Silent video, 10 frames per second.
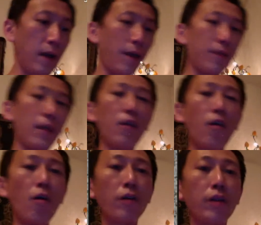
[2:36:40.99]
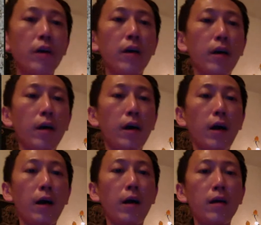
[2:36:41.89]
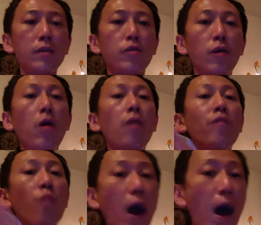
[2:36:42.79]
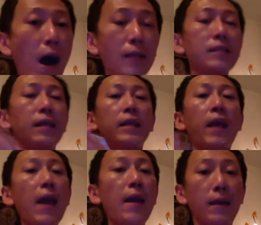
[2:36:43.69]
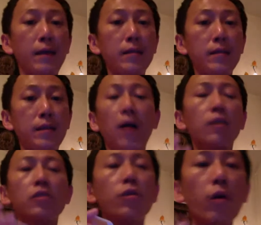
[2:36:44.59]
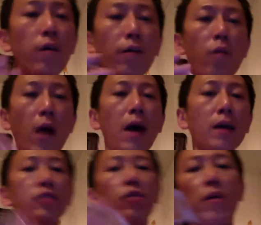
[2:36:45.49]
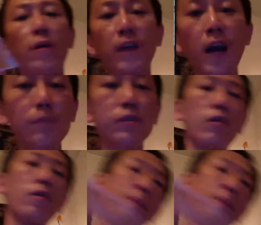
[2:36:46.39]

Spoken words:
And then all the squirrel of wands and kings, squirrel of wands, squirrel of cups, squirrel of